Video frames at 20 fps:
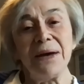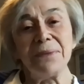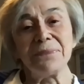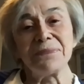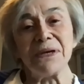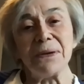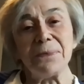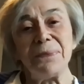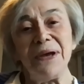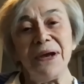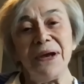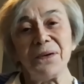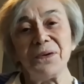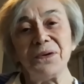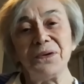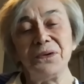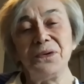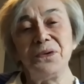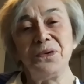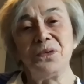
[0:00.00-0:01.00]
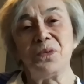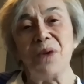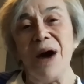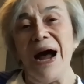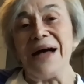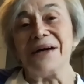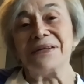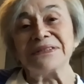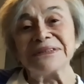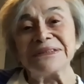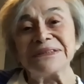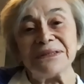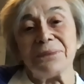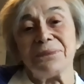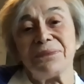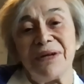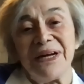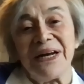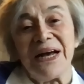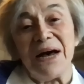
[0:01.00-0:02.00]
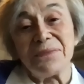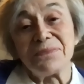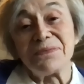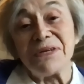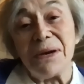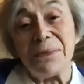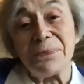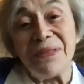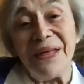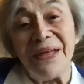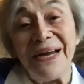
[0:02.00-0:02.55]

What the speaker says: comes up here. Ooh, wow, something comes up